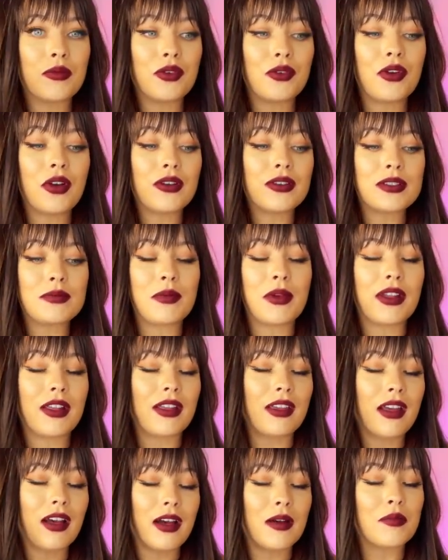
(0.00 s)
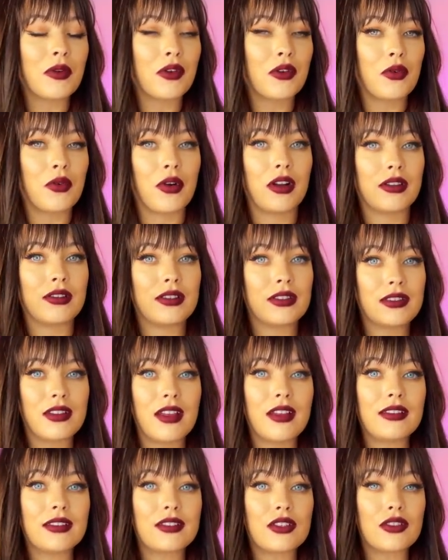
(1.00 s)
Pluto has been in Capricorn
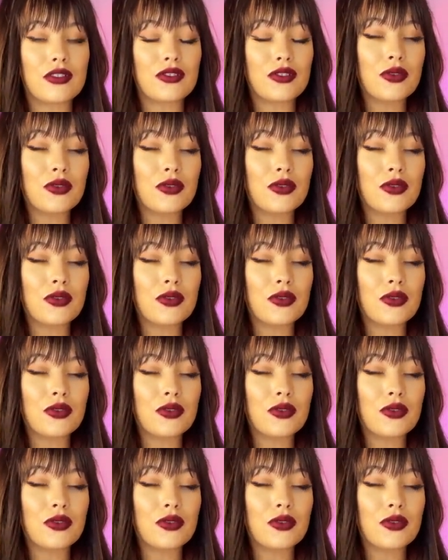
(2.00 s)
since